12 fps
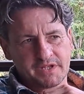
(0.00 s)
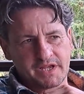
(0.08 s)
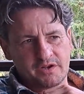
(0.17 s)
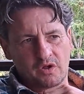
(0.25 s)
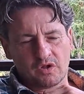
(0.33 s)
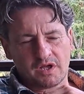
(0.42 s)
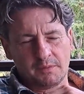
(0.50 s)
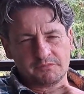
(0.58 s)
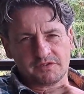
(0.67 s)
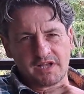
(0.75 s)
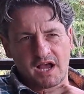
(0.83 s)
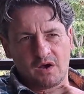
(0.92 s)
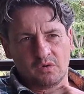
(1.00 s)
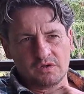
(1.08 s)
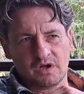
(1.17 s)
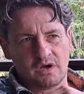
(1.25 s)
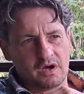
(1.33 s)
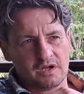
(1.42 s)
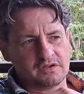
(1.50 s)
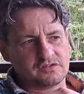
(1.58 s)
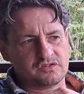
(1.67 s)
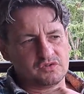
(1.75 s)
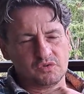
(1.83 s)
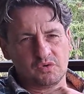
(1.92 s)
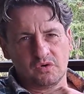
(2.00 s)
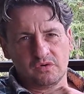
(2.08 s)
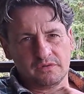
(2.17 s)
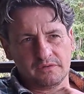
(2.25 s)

It all comes down onto